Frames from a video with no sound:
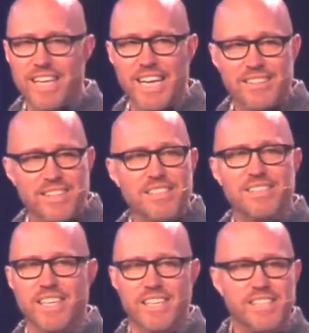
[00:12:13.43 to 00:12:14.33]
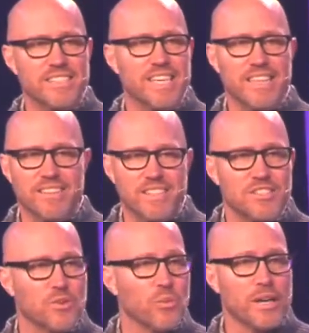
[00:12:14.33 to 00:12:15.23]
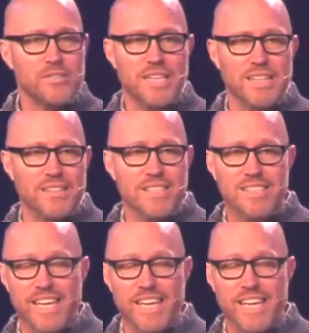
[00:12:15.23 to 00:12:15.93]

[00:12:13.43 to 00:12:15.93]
I got this. The kids got this. The wife's got this.